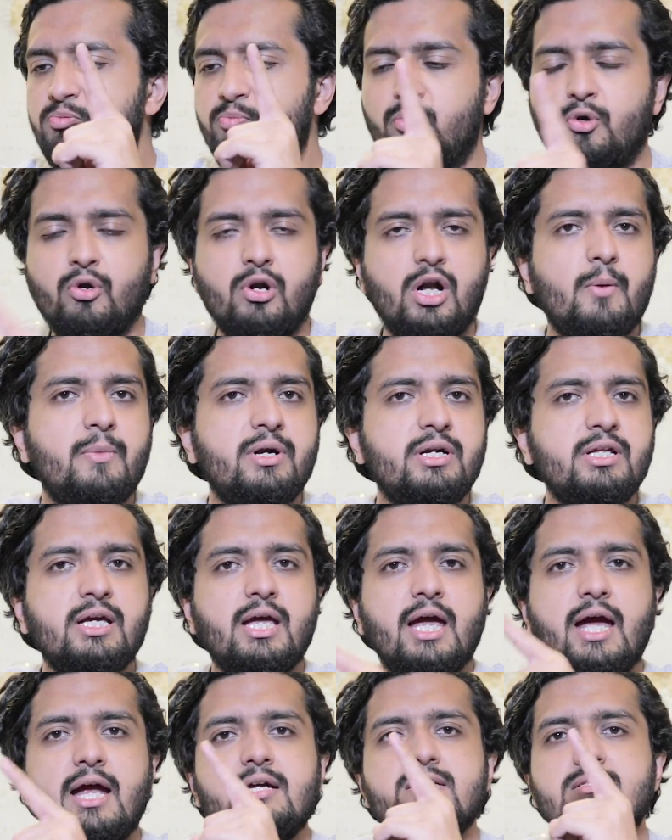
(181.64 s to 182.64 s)

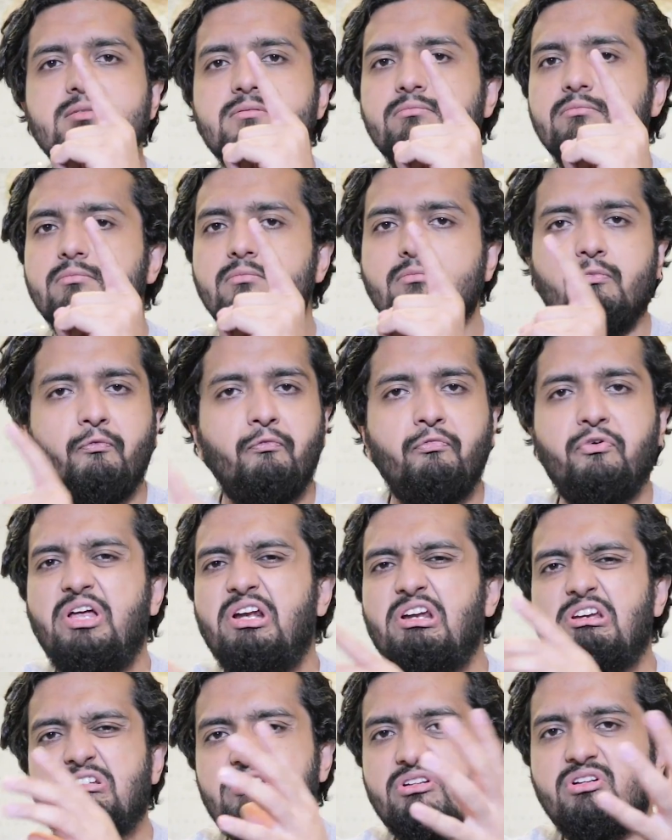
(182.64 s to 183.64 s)
programmatic ads,
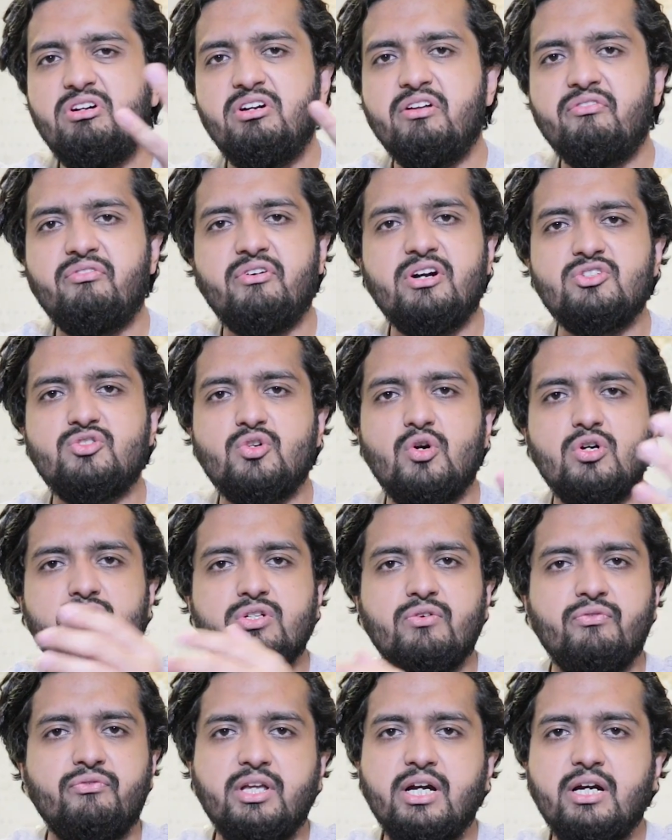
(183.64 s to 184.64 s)
various other different
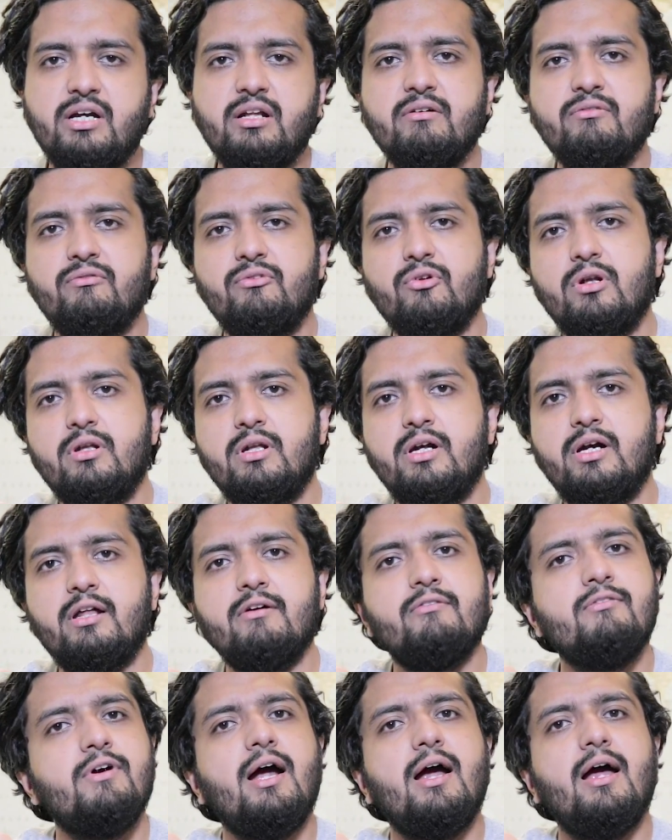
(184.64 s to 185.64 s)
sorts of native,
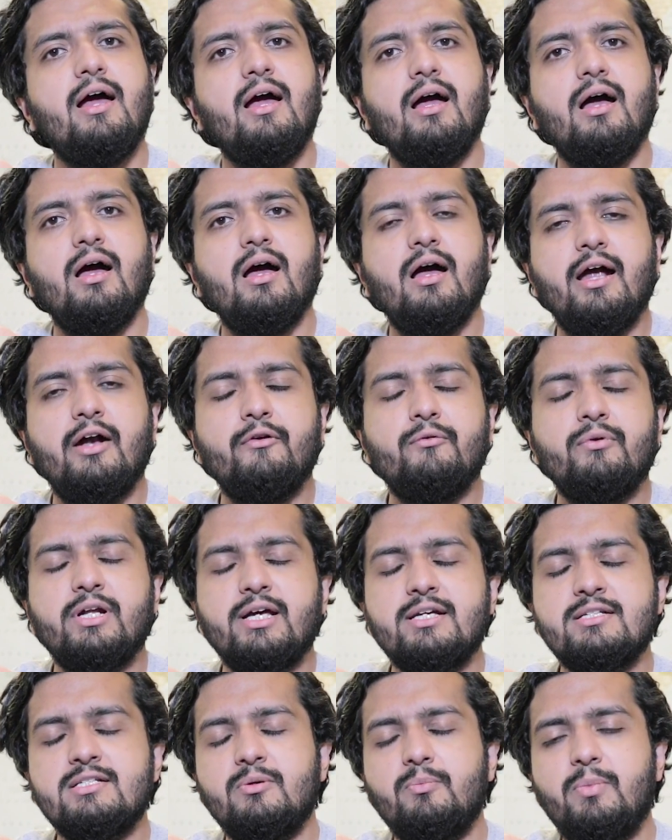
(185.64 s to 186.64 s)
non-native
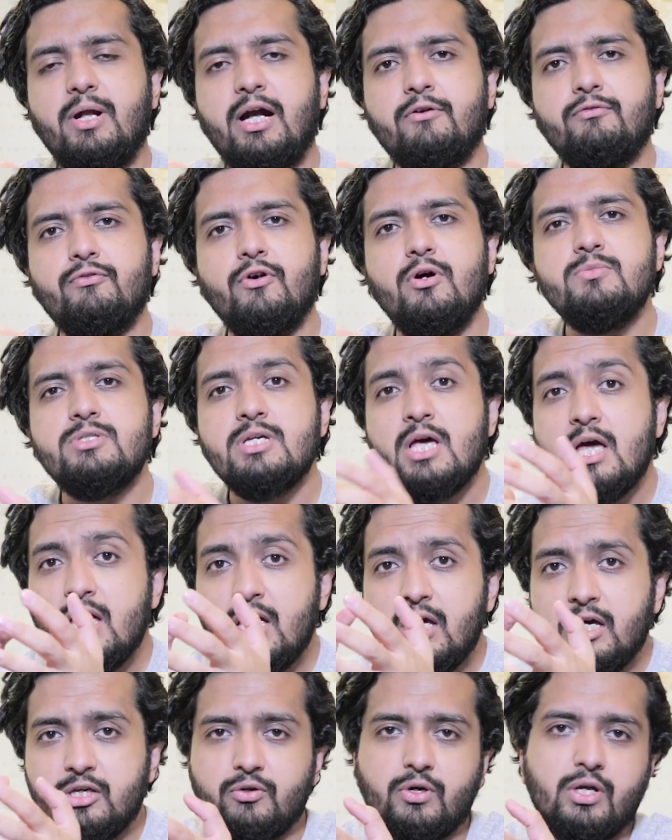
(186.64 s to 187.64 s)
advertising platforms.
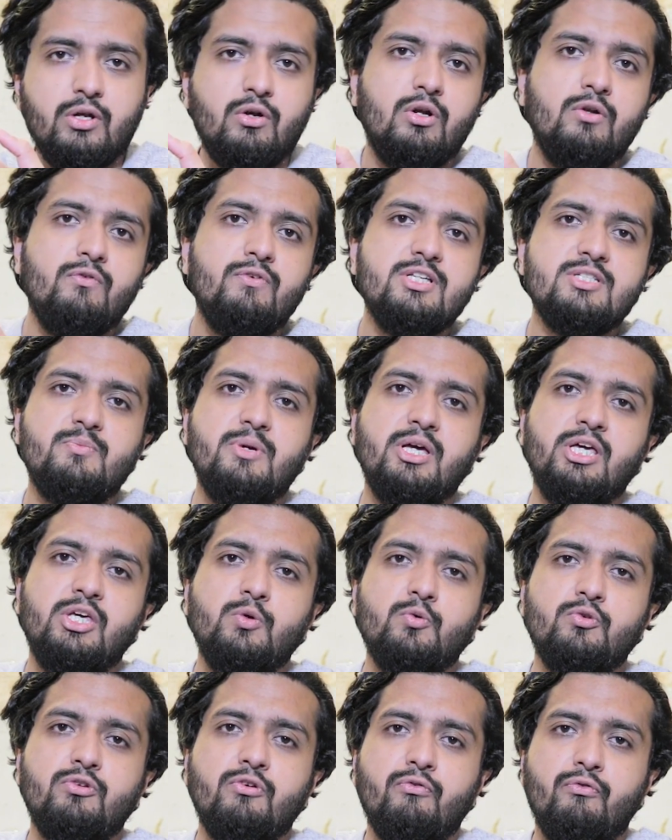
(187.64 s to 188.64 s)
You can always make
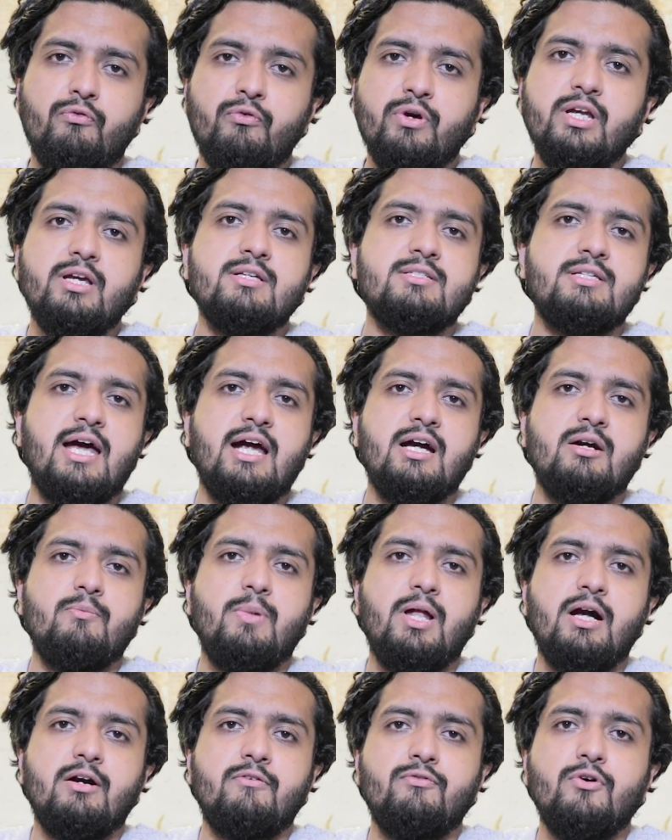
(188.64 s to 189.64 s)
use of various ad
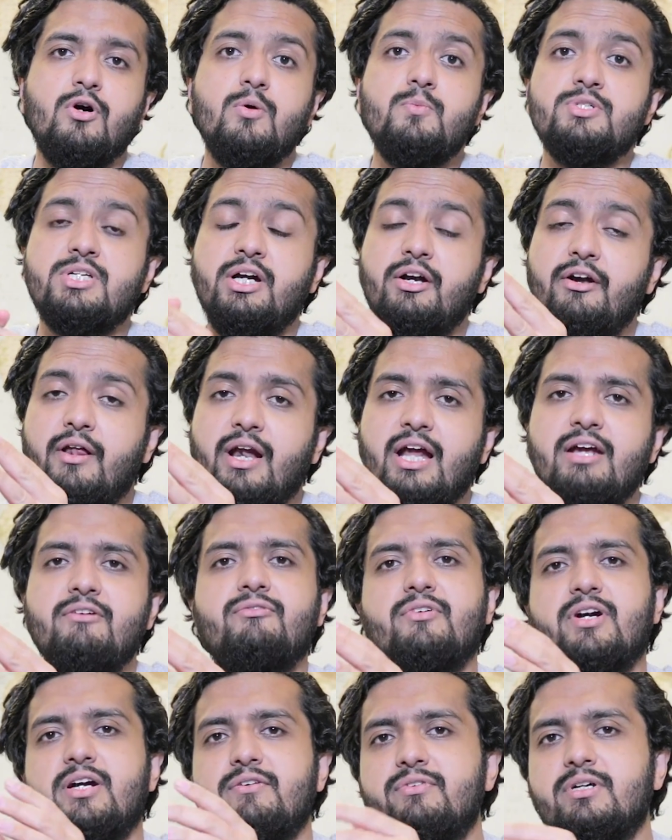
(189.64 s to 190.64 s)
platforms and
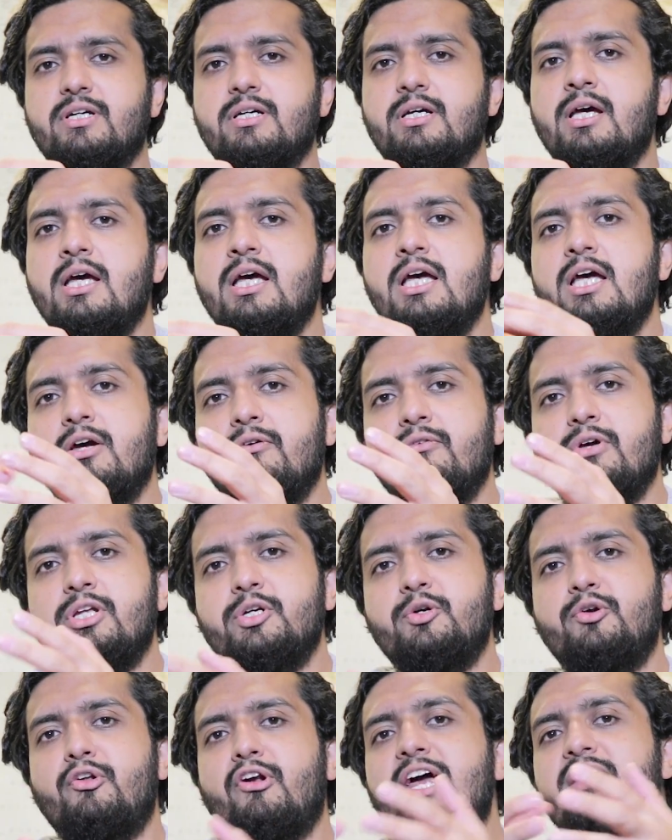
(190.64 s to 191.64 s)
drive traffic. When
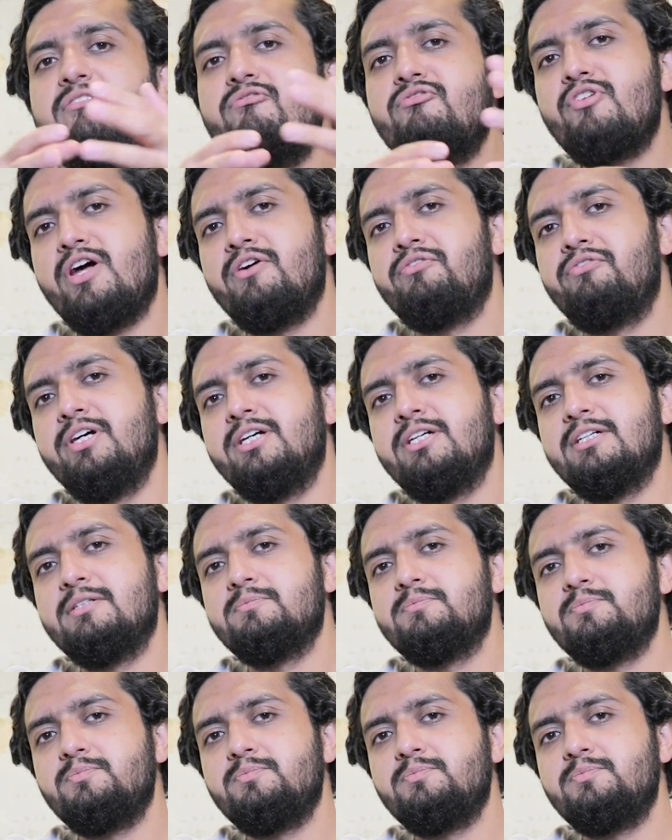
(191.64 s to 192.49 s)
you drive traffic,